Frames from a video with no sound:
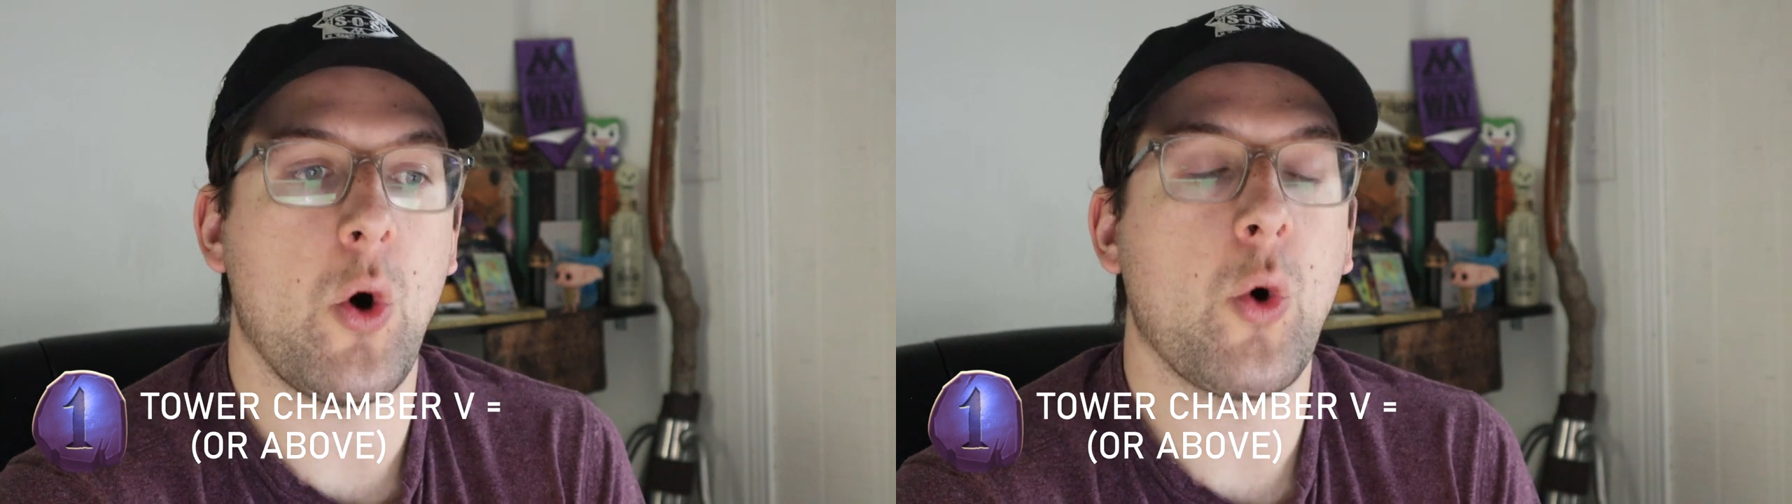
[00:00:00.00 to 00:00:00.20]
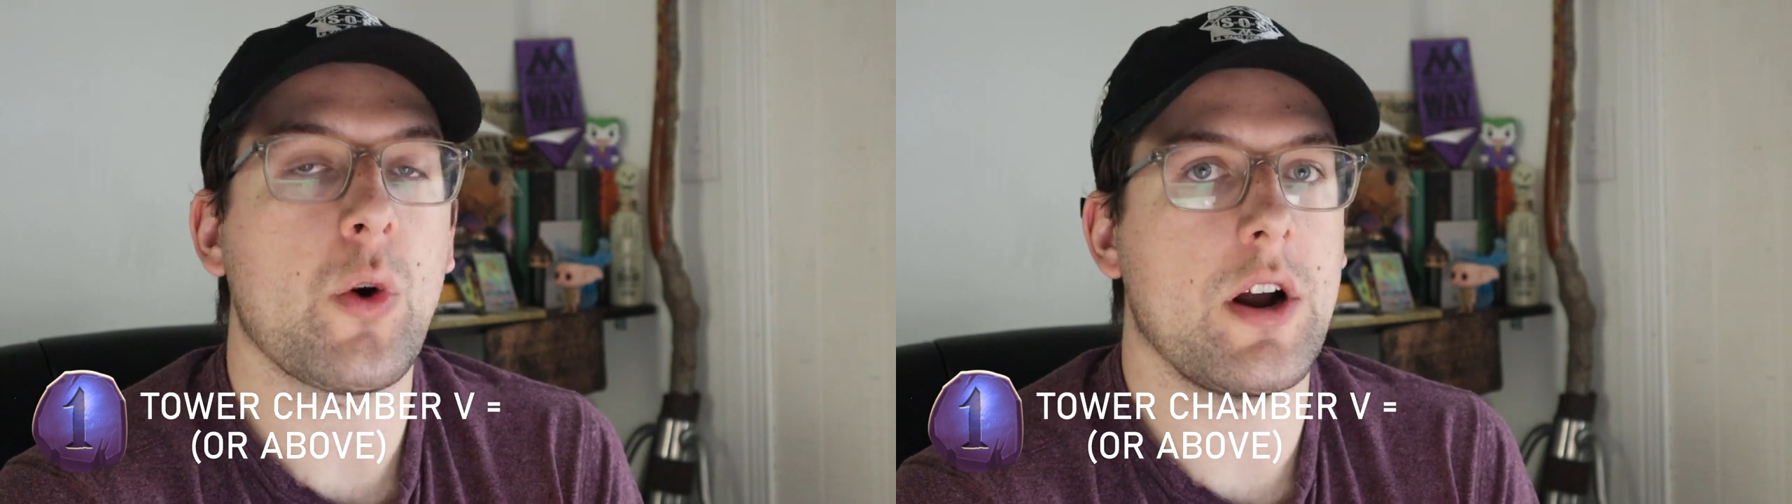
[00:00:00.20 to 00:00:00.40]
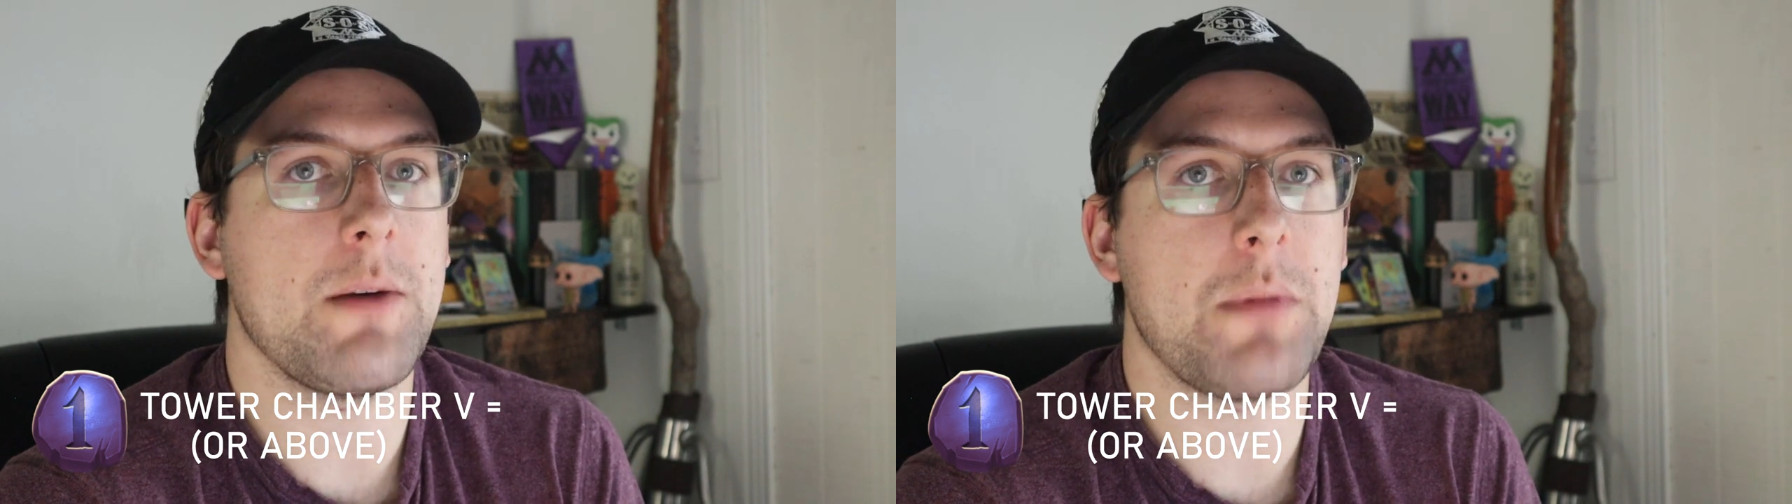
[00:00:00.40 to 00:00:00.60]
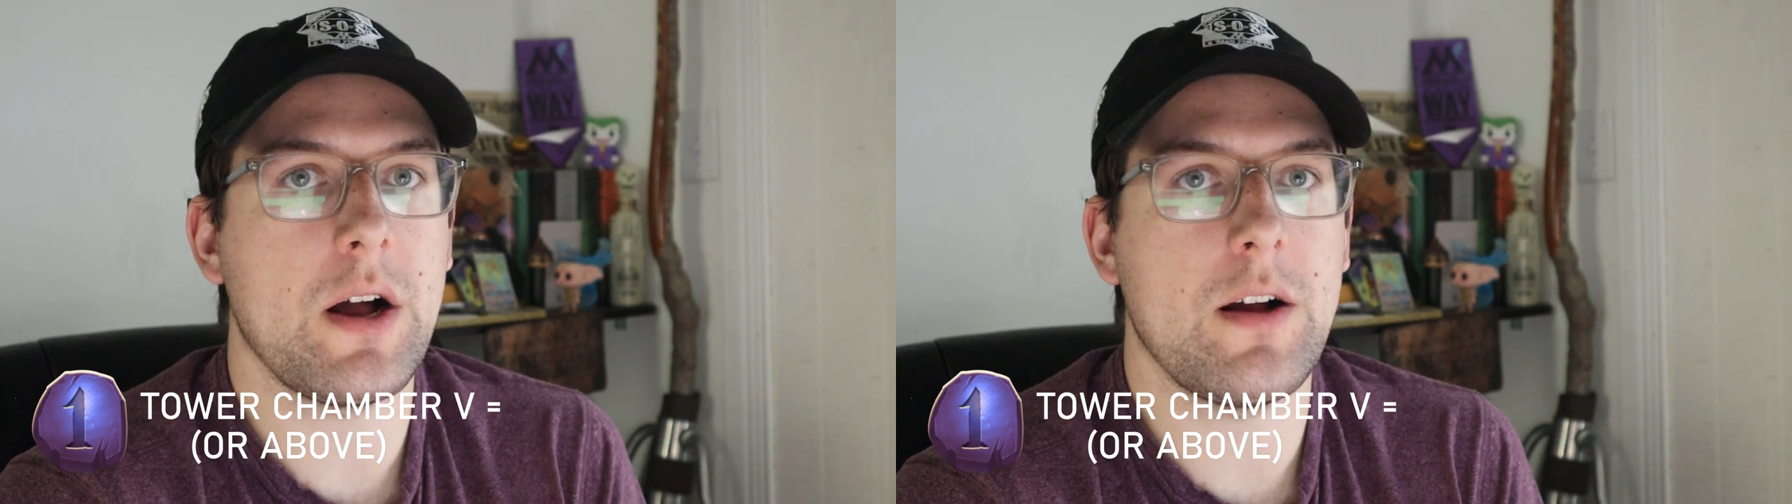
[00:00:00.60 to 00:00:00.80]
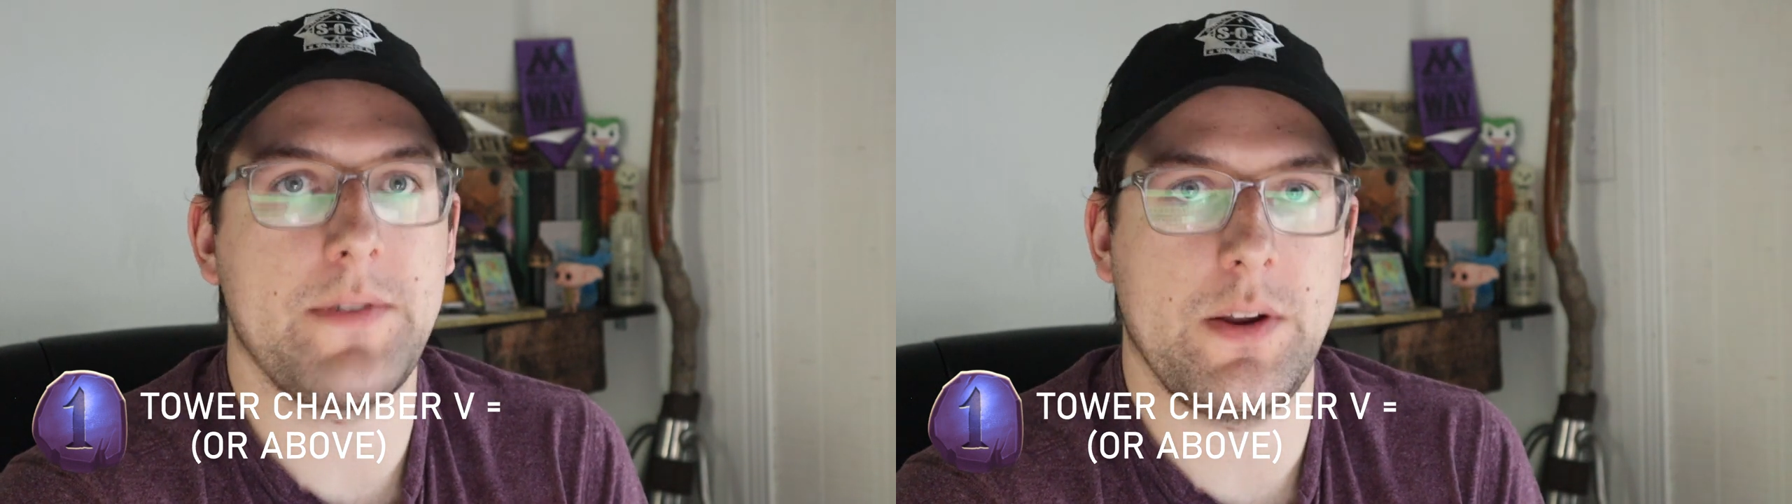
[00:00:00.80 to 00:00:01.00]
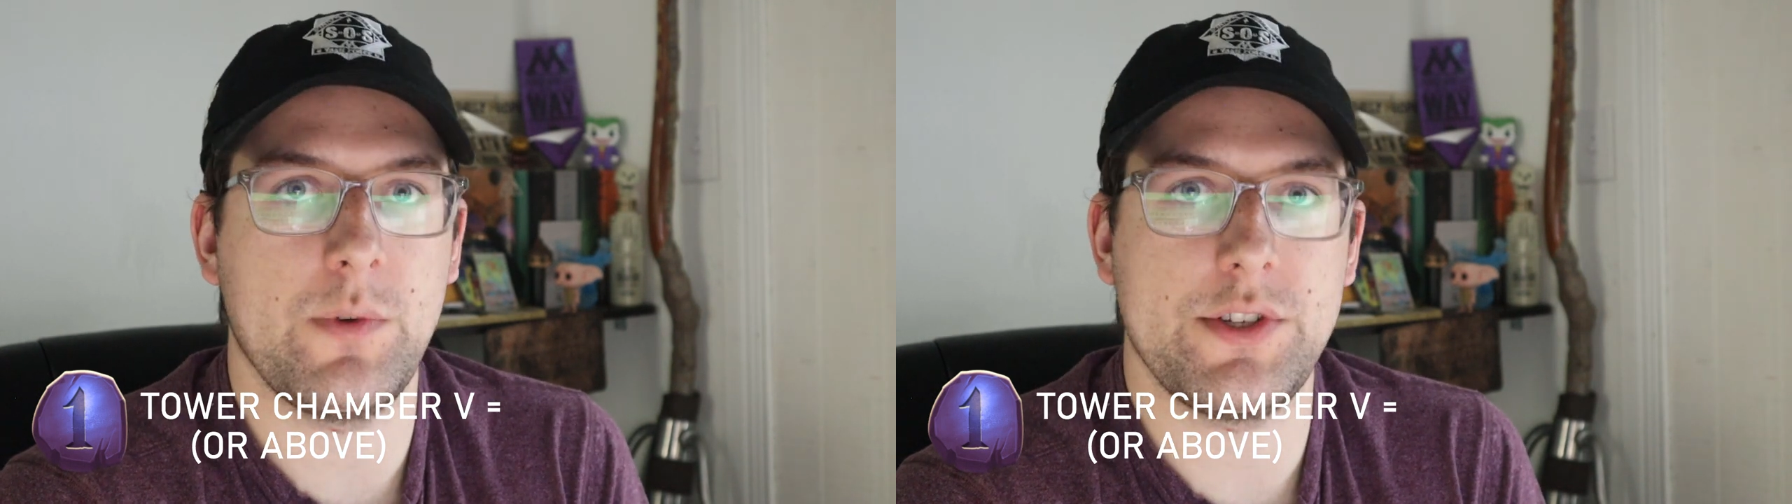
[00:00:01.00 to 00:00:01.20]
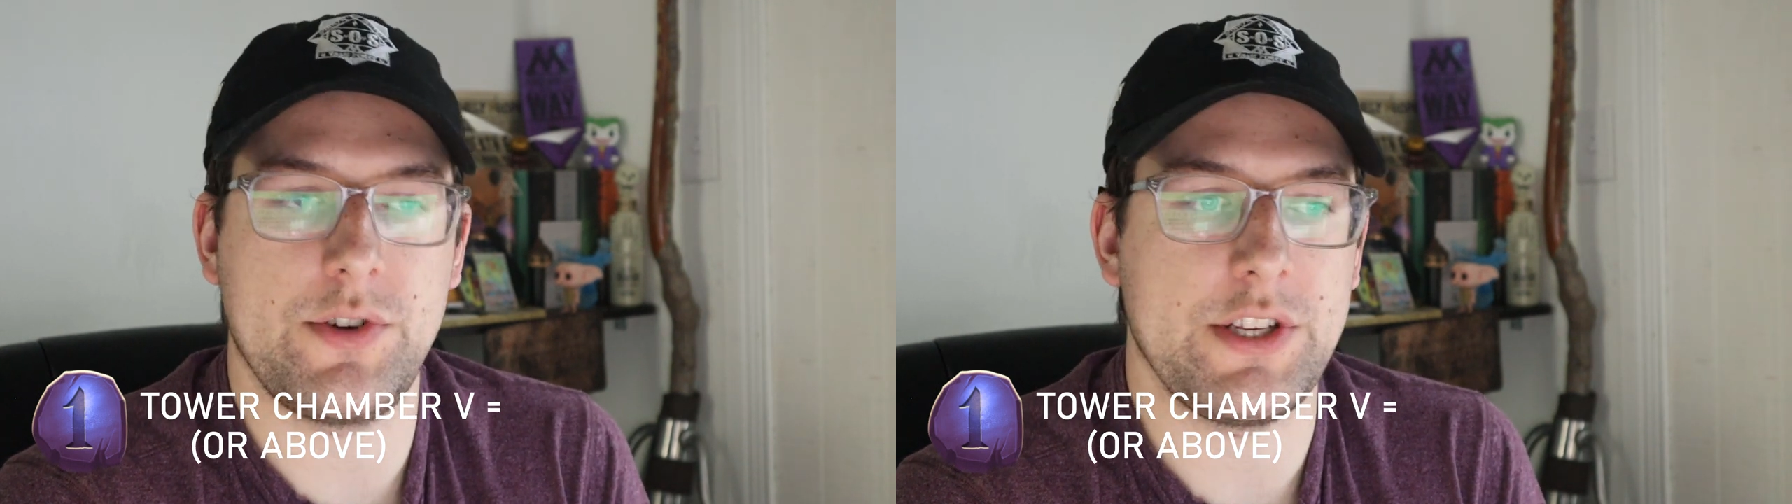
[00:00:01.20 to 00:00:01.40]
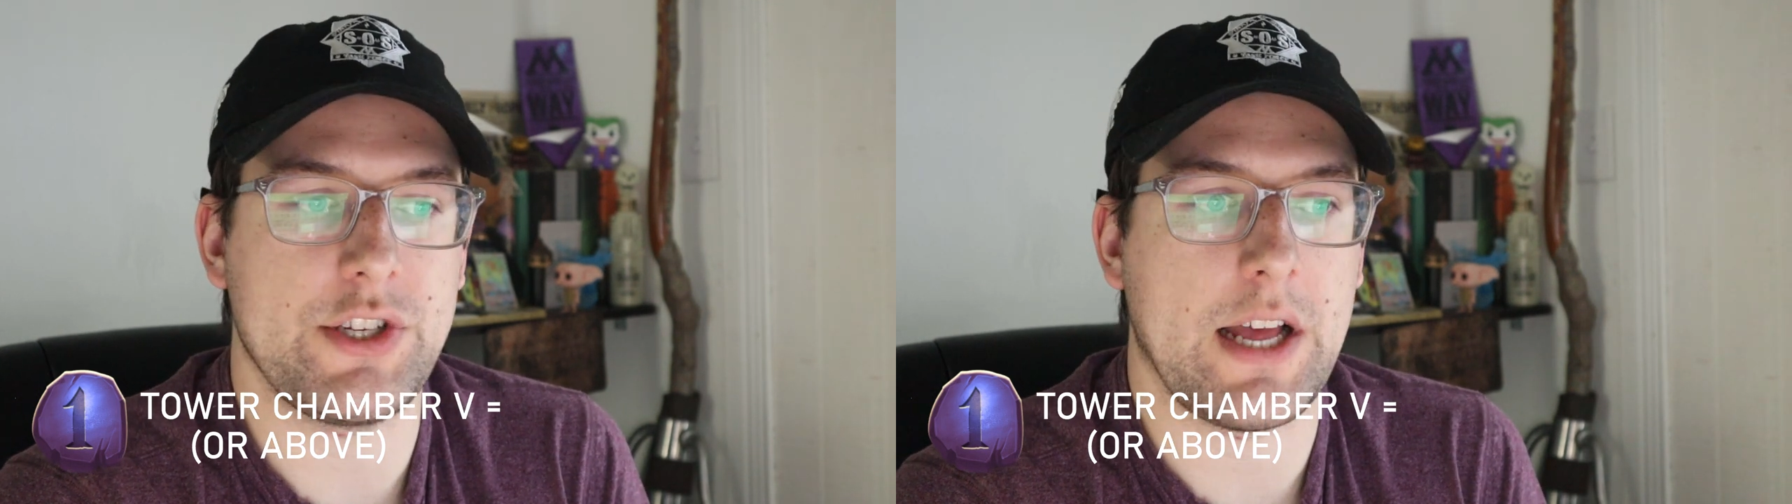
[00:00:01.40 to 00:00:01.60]
or above in
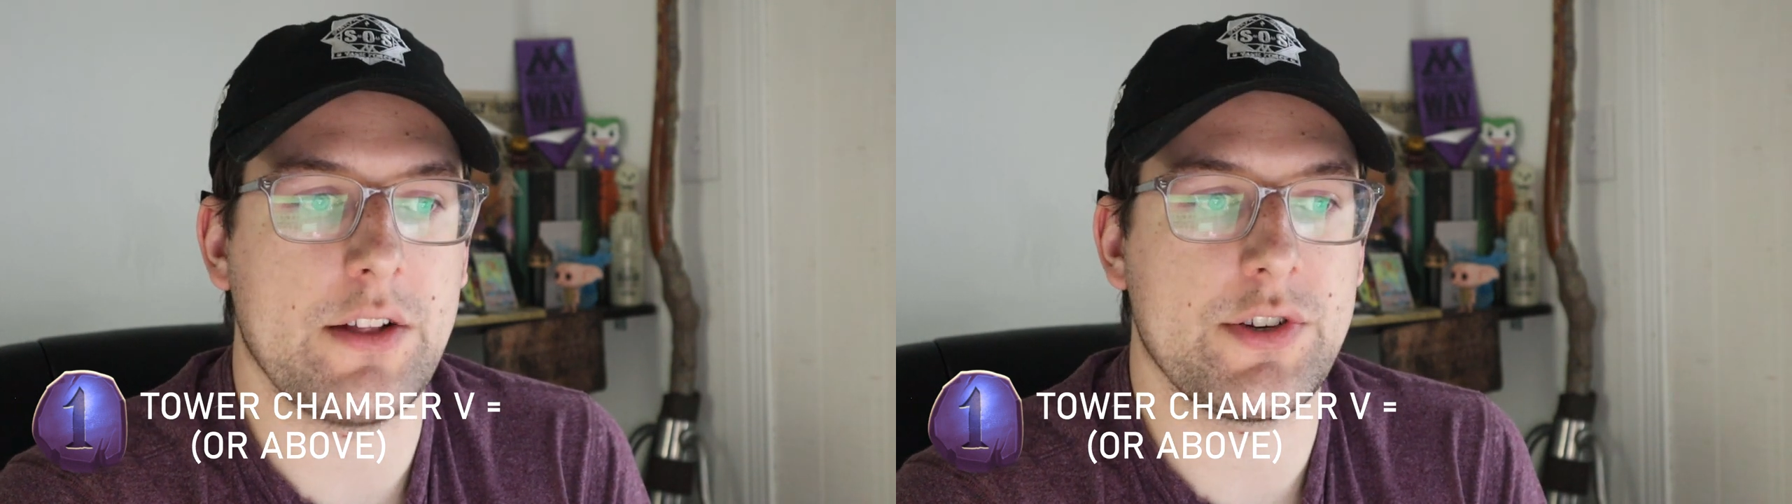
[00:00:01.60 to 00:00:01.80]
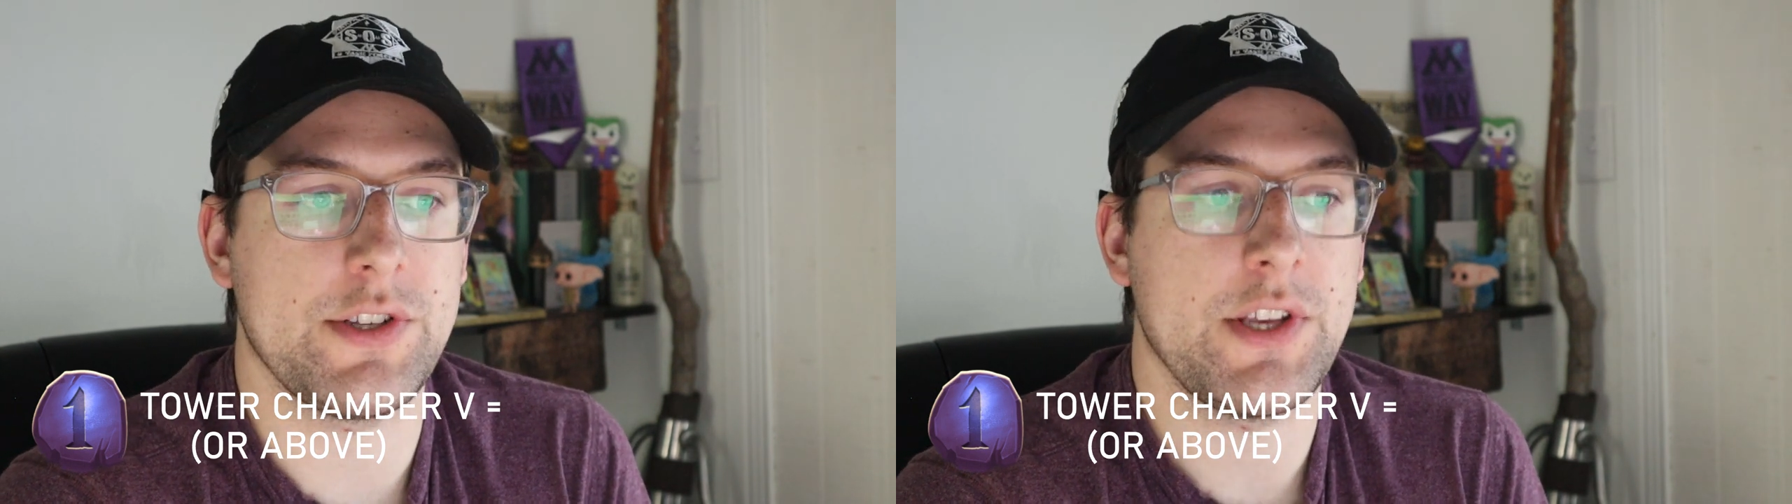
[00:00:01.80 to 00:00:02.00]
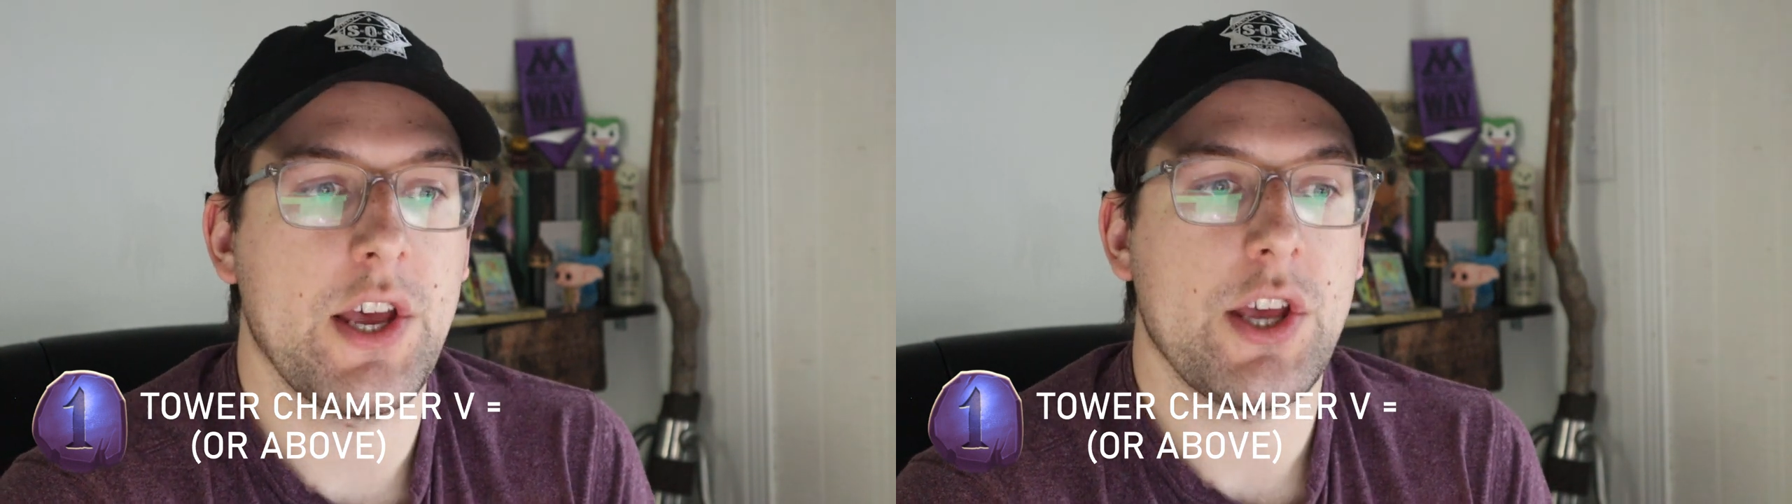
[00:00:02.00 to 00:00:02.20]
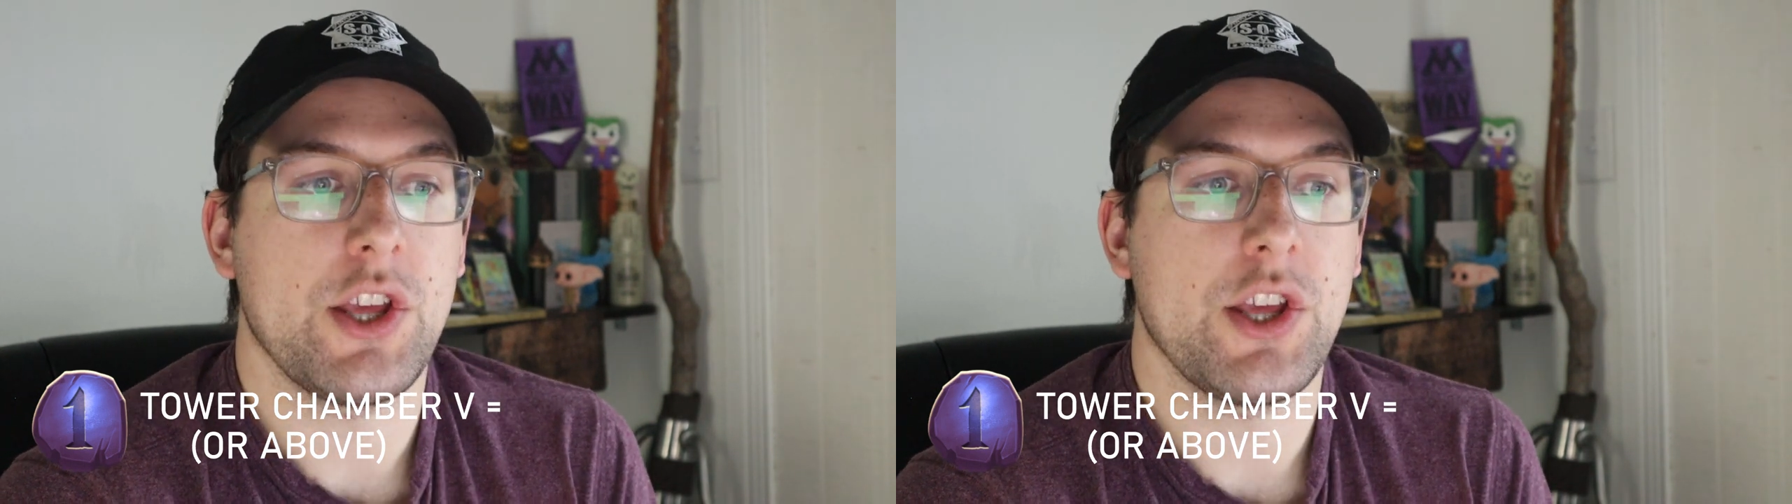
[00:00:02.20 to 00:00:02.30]
wizarding challenges,